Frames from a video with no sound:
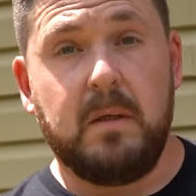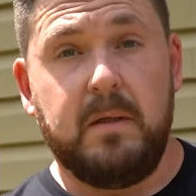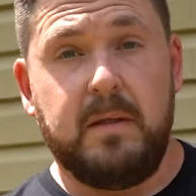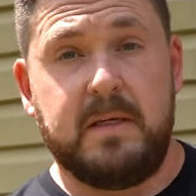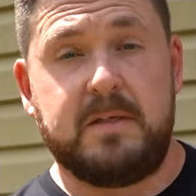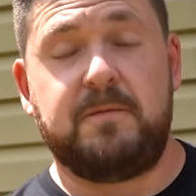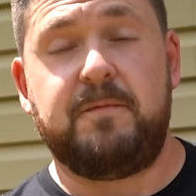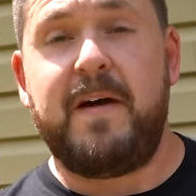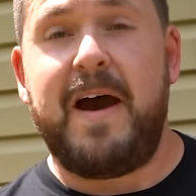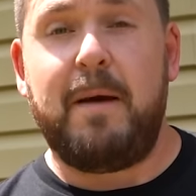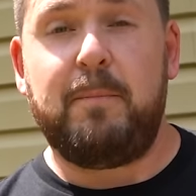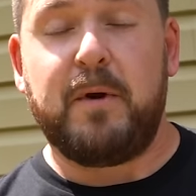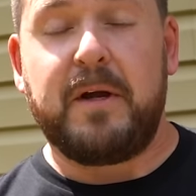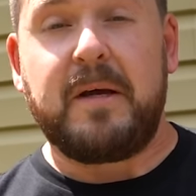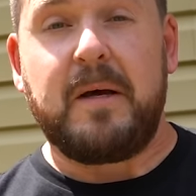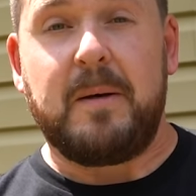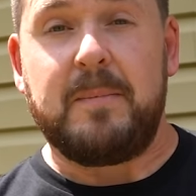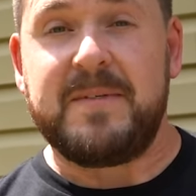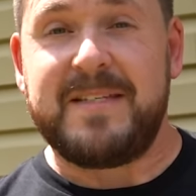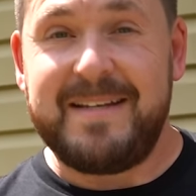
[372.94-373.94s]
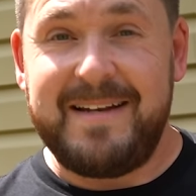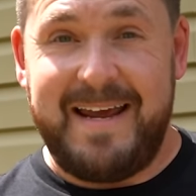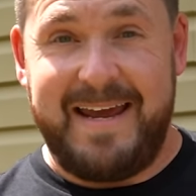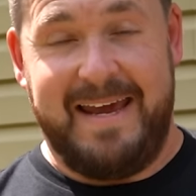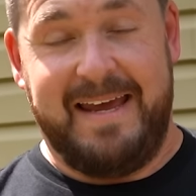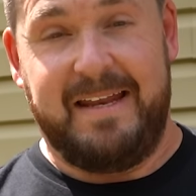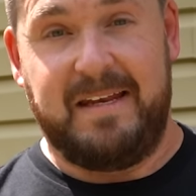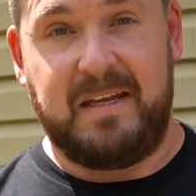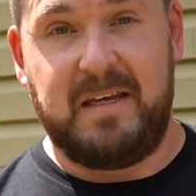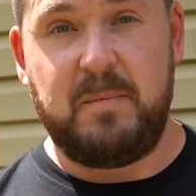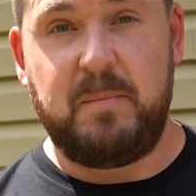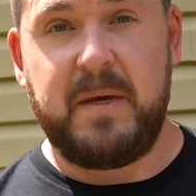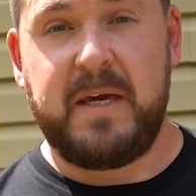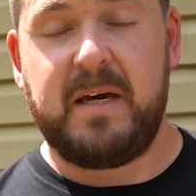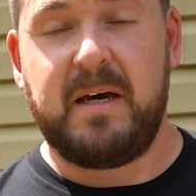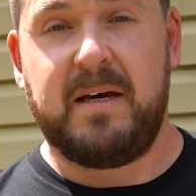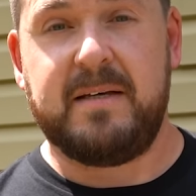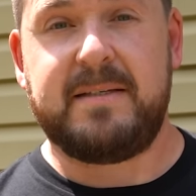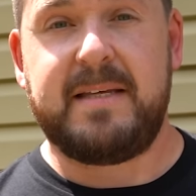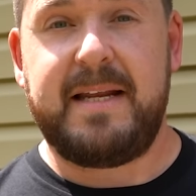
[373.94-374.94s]
This fabric comes in handy
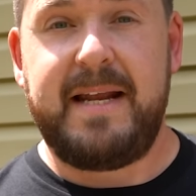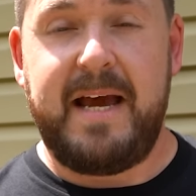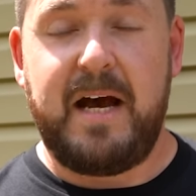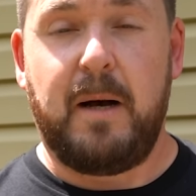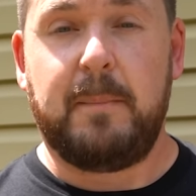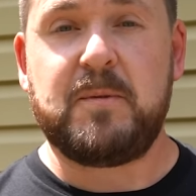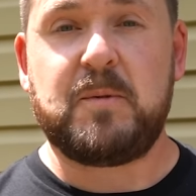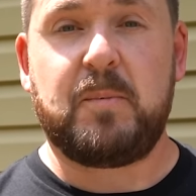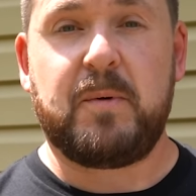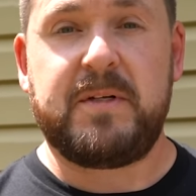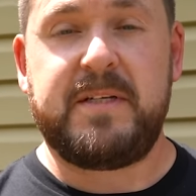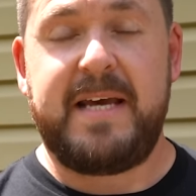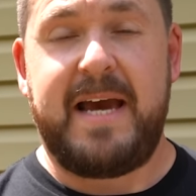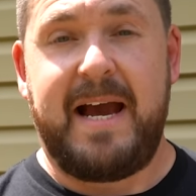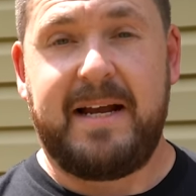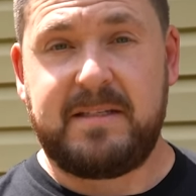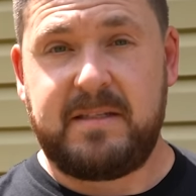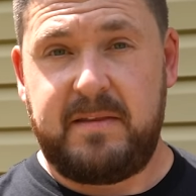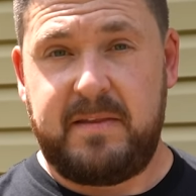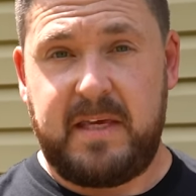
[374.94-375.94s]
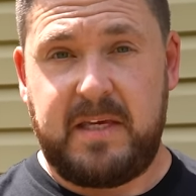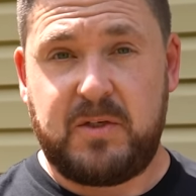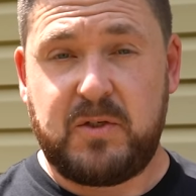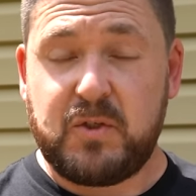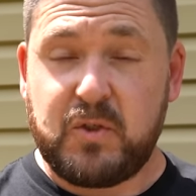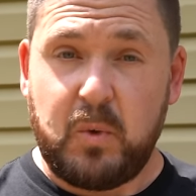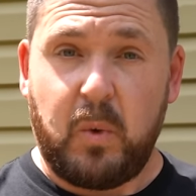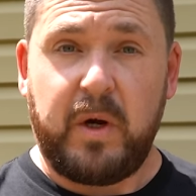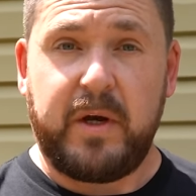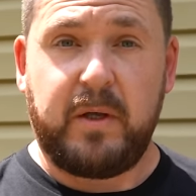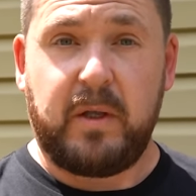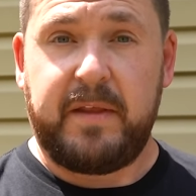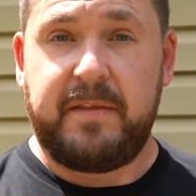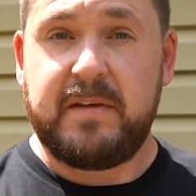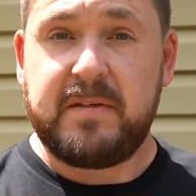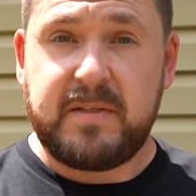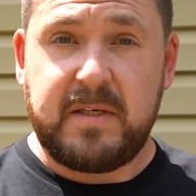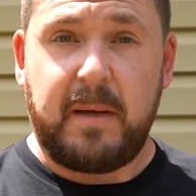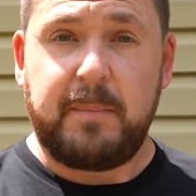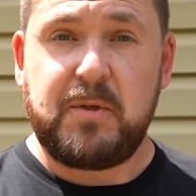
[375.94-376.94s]
because it helps protect the soil and the
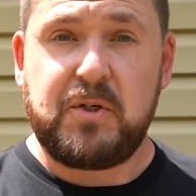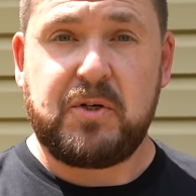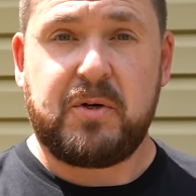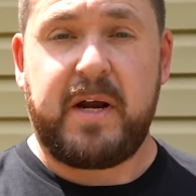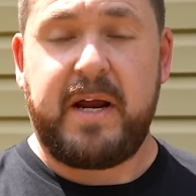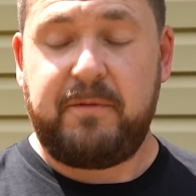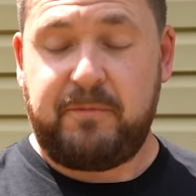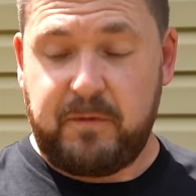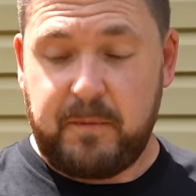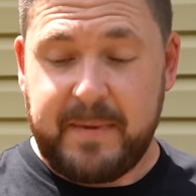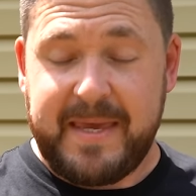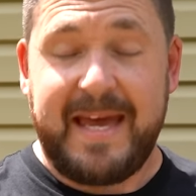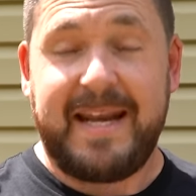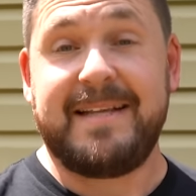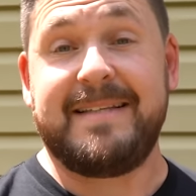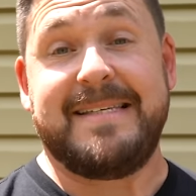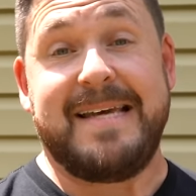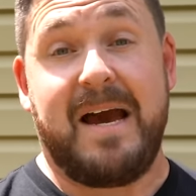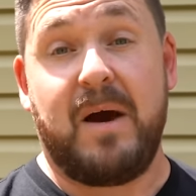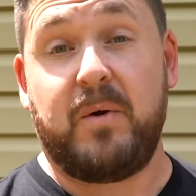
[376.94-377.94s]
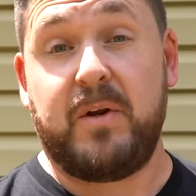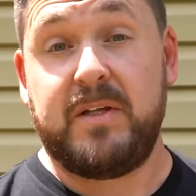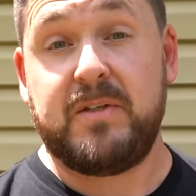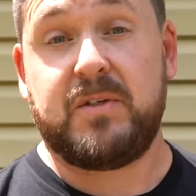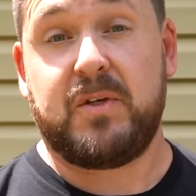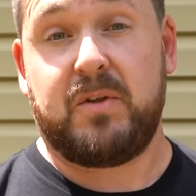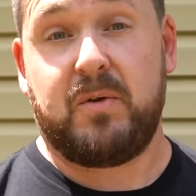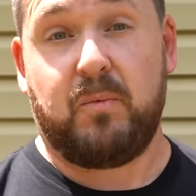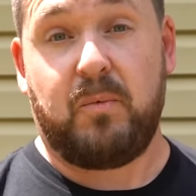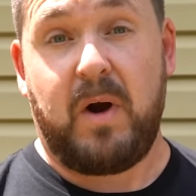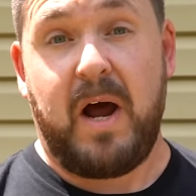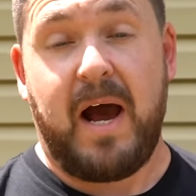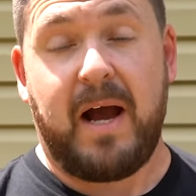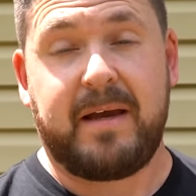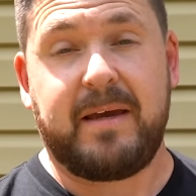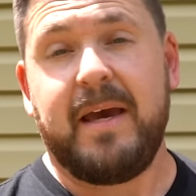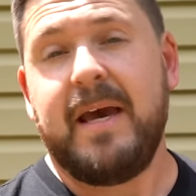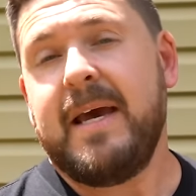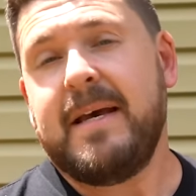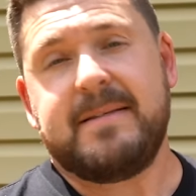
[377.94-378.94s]
substrate from getting down into the rock.
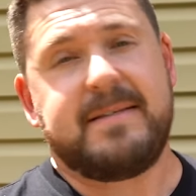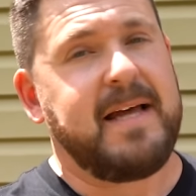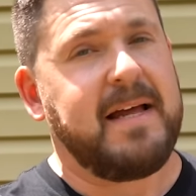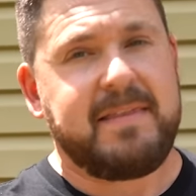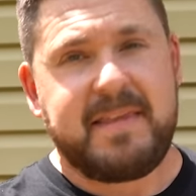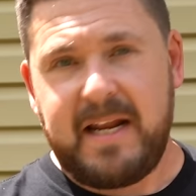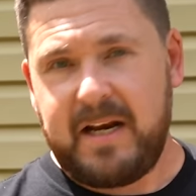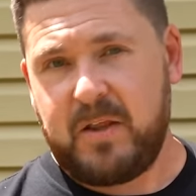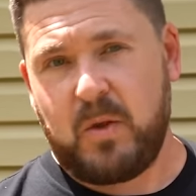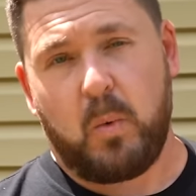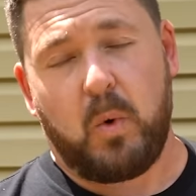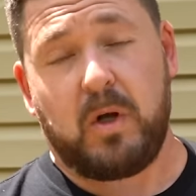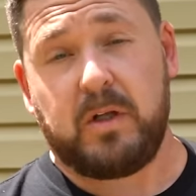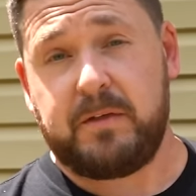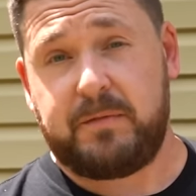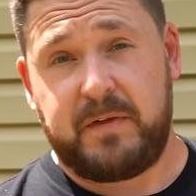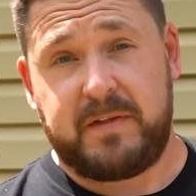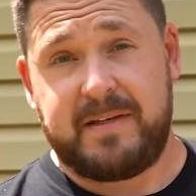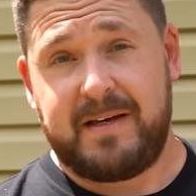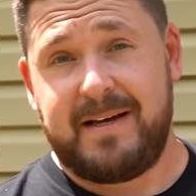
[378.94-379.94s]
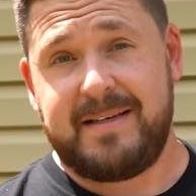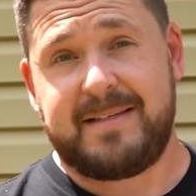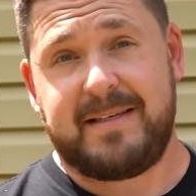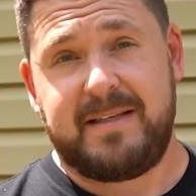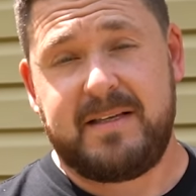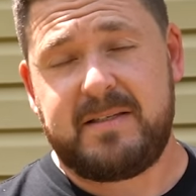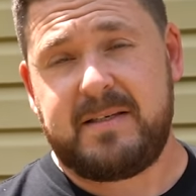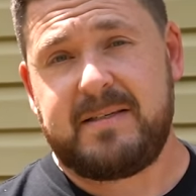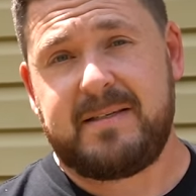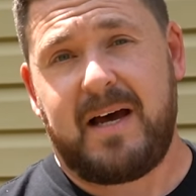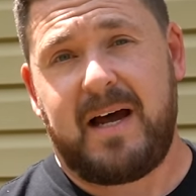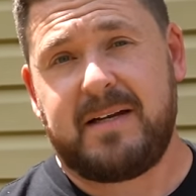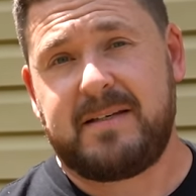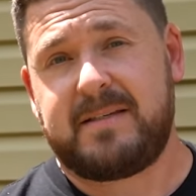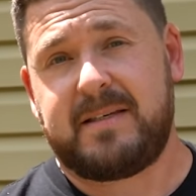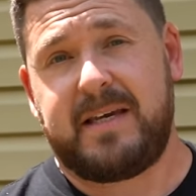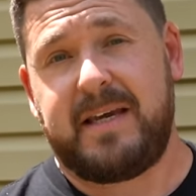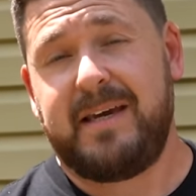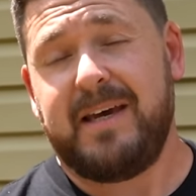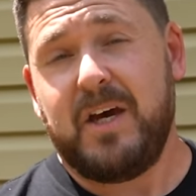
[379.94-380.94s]
It's not the end of the world if it does, and this is
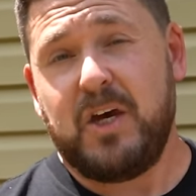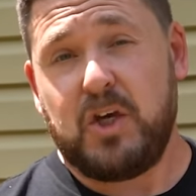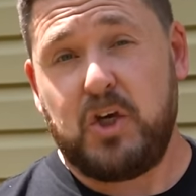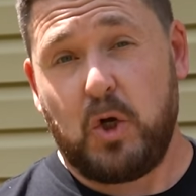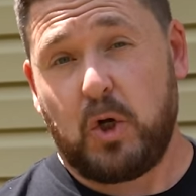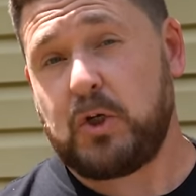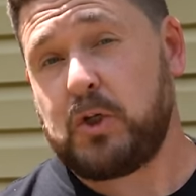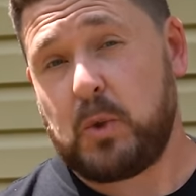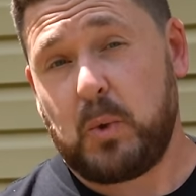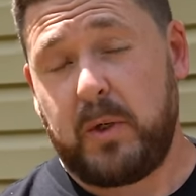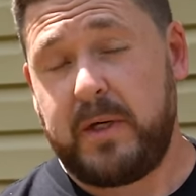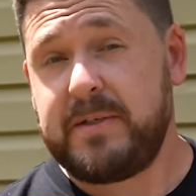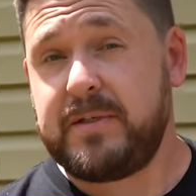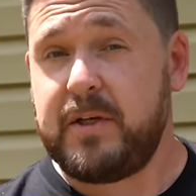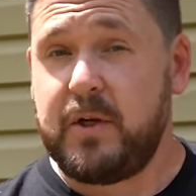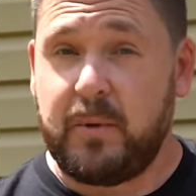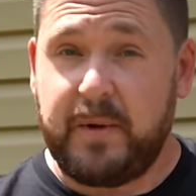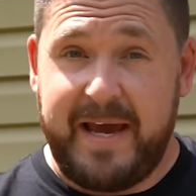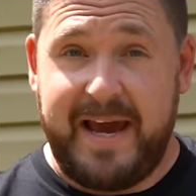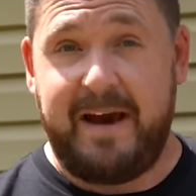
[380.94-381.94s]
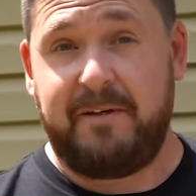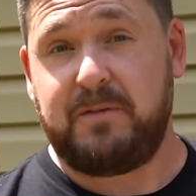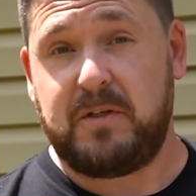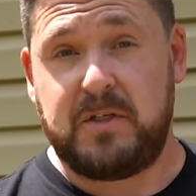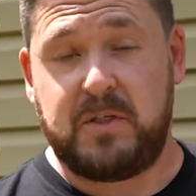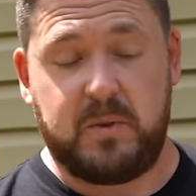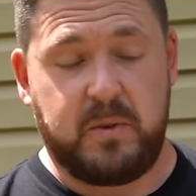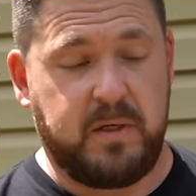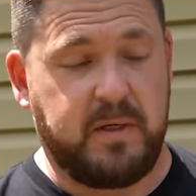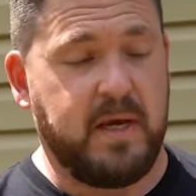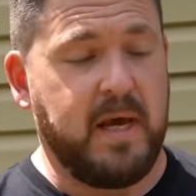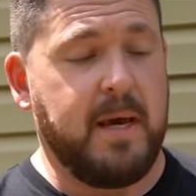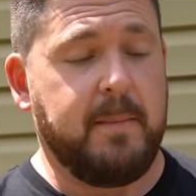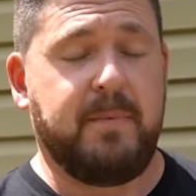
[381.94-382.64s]
honestly your choice. You don't have to do it.